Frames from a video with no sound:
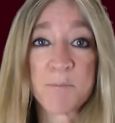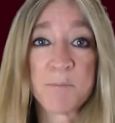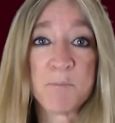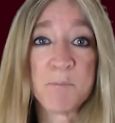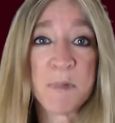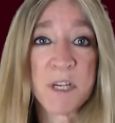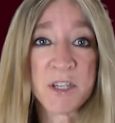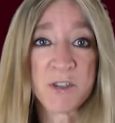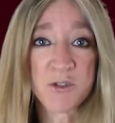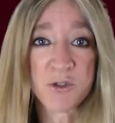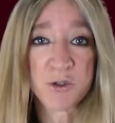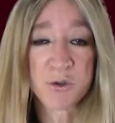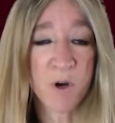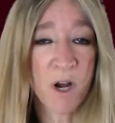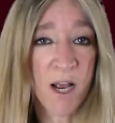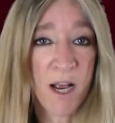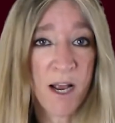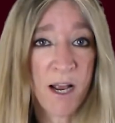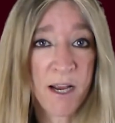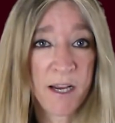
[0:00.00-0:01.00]

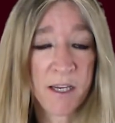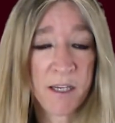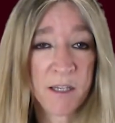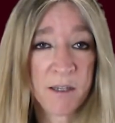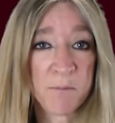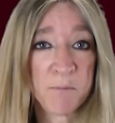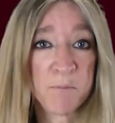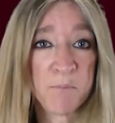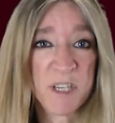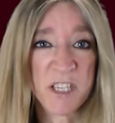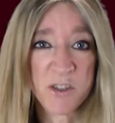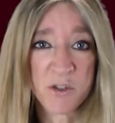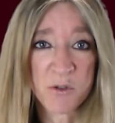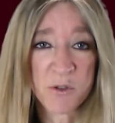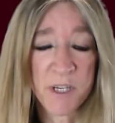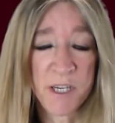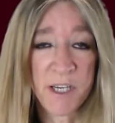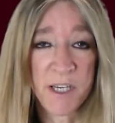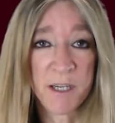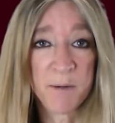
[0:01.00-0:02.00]
midri,
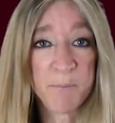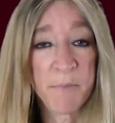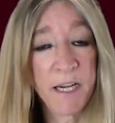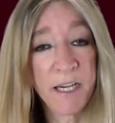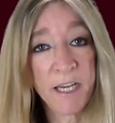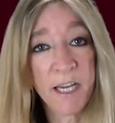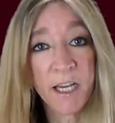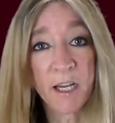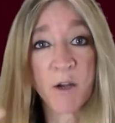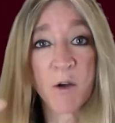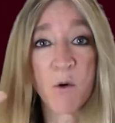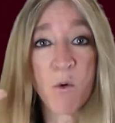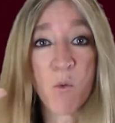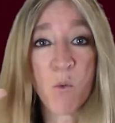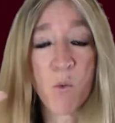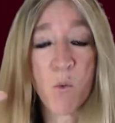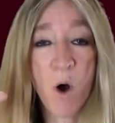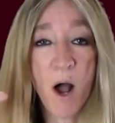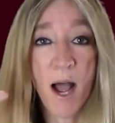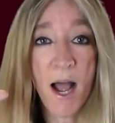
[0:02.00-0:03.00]
midri, meaning
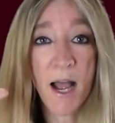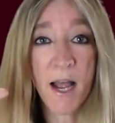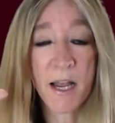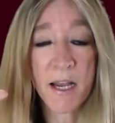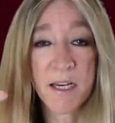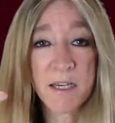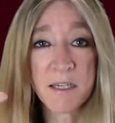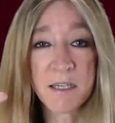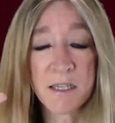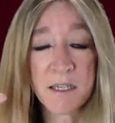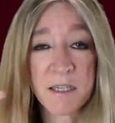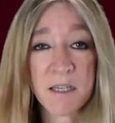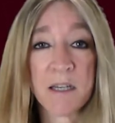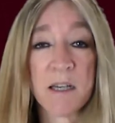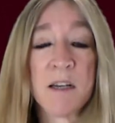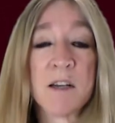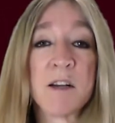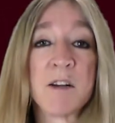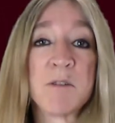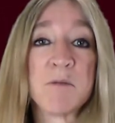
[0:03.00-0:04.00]
wide.
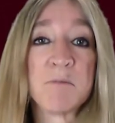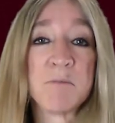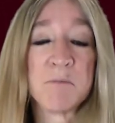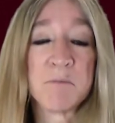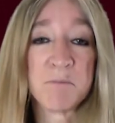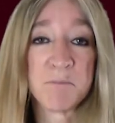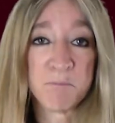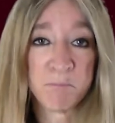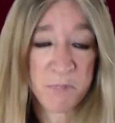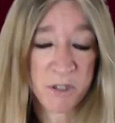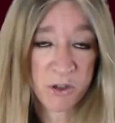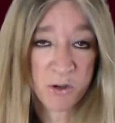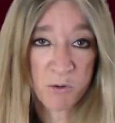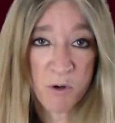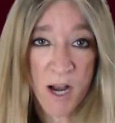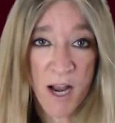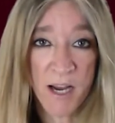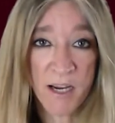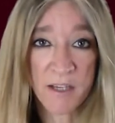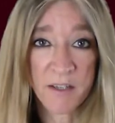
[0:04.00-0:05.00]

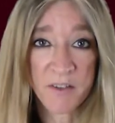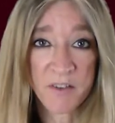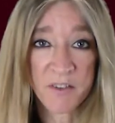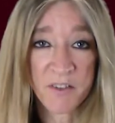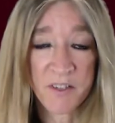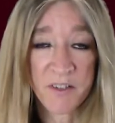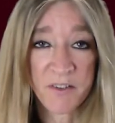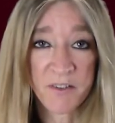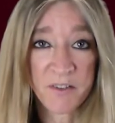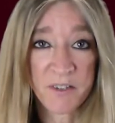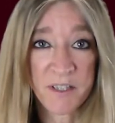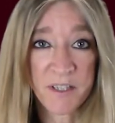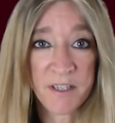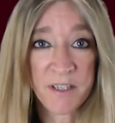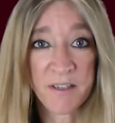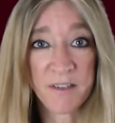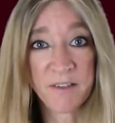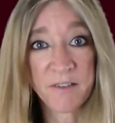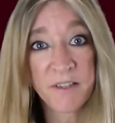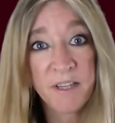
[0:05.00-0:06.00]
Mydriasis
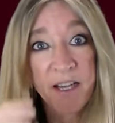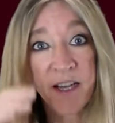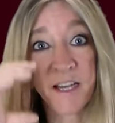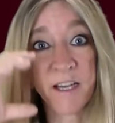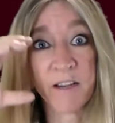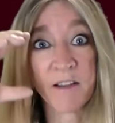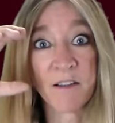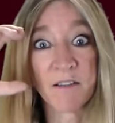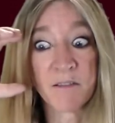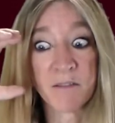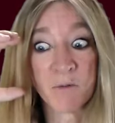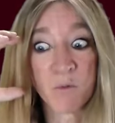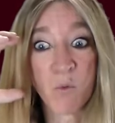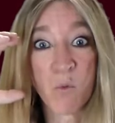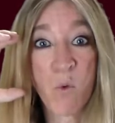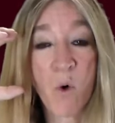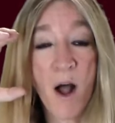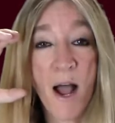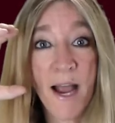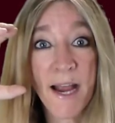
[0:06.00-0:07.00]
is a
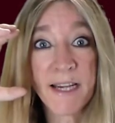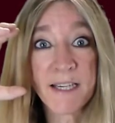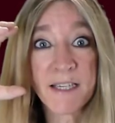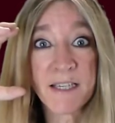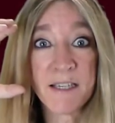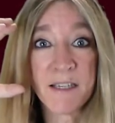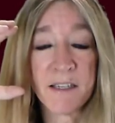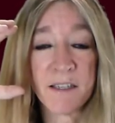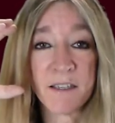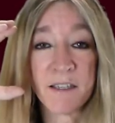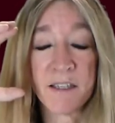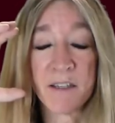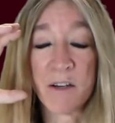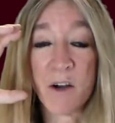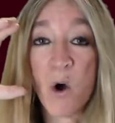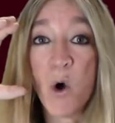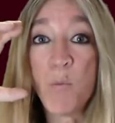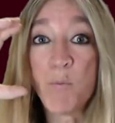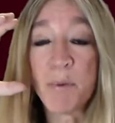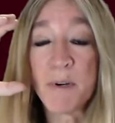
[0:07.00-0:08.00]
widening and
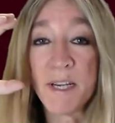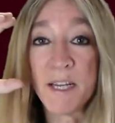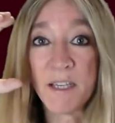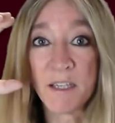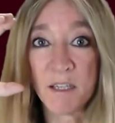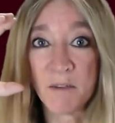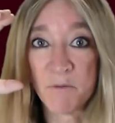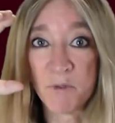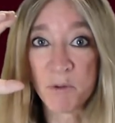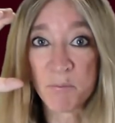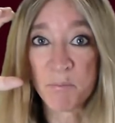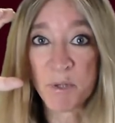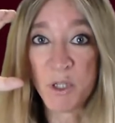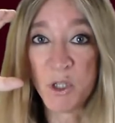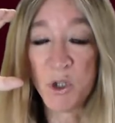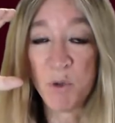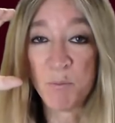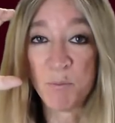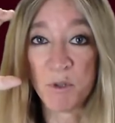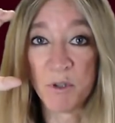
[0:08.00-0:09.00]
opening of the
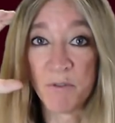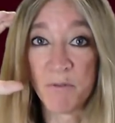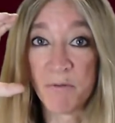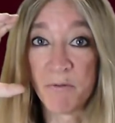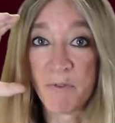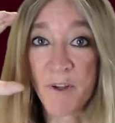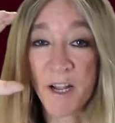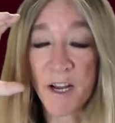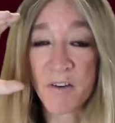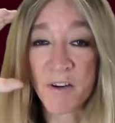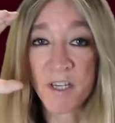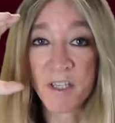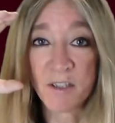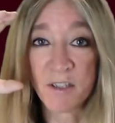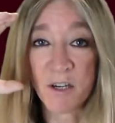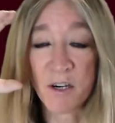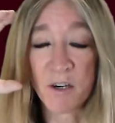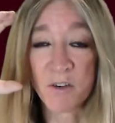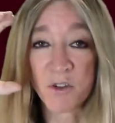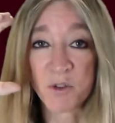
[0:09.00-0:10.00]
pupil, very
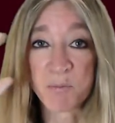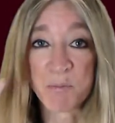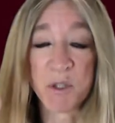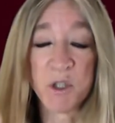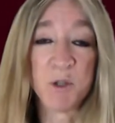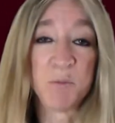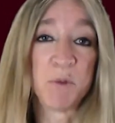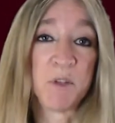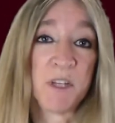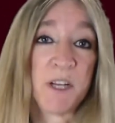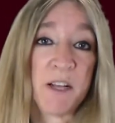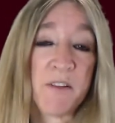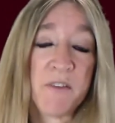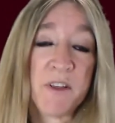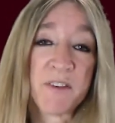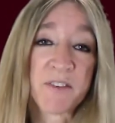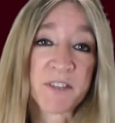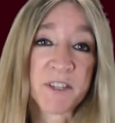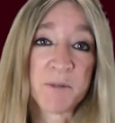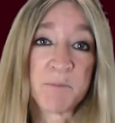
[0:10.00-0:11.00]
large pupil, and
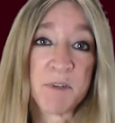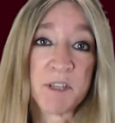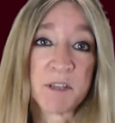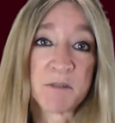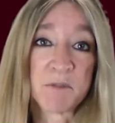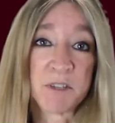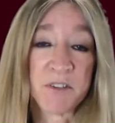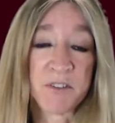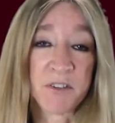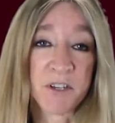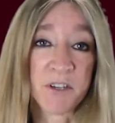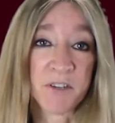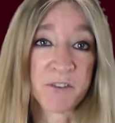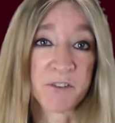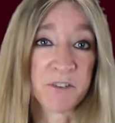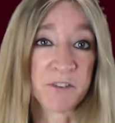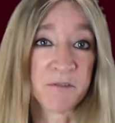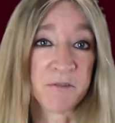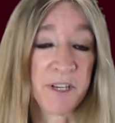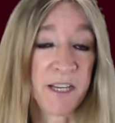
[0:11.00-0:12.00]
this can be the
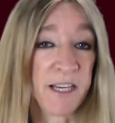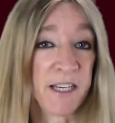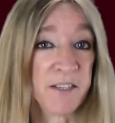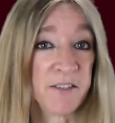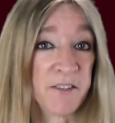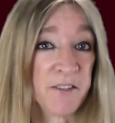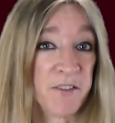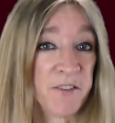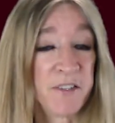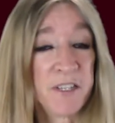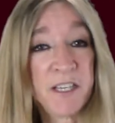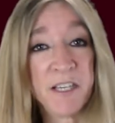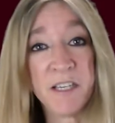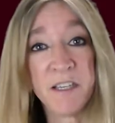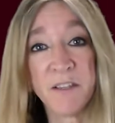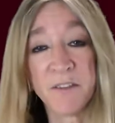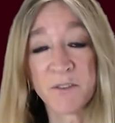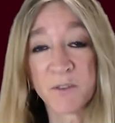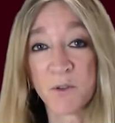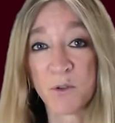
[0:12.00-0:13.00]
result of a
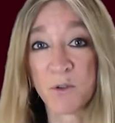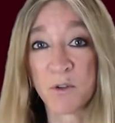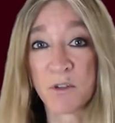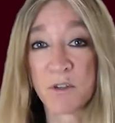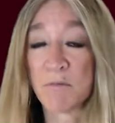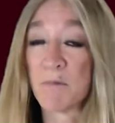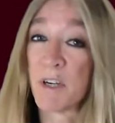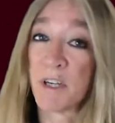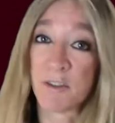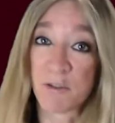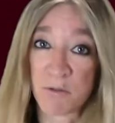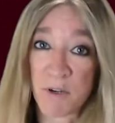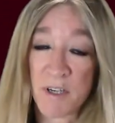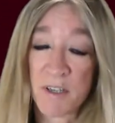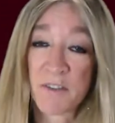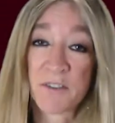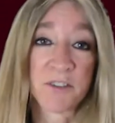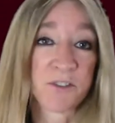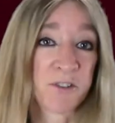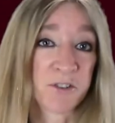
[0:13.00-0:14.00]
disease or a
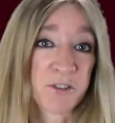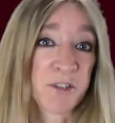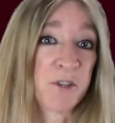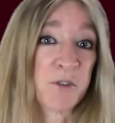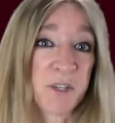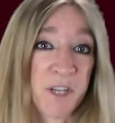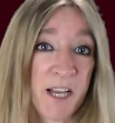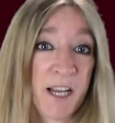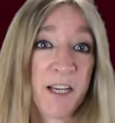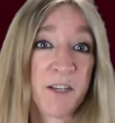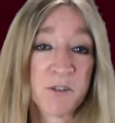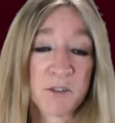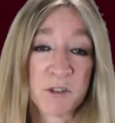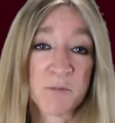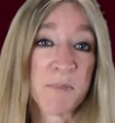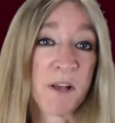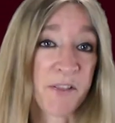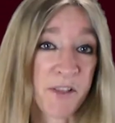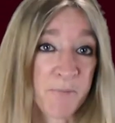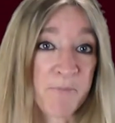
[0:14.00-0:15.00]
drug such as cocaine or
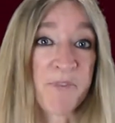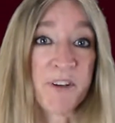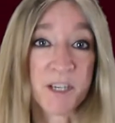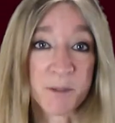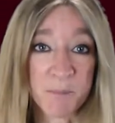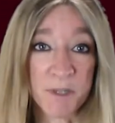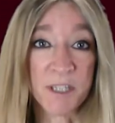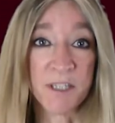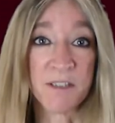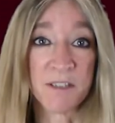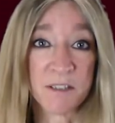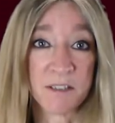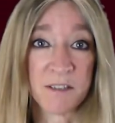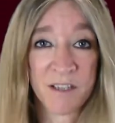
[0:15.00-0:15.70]
methamphetamine.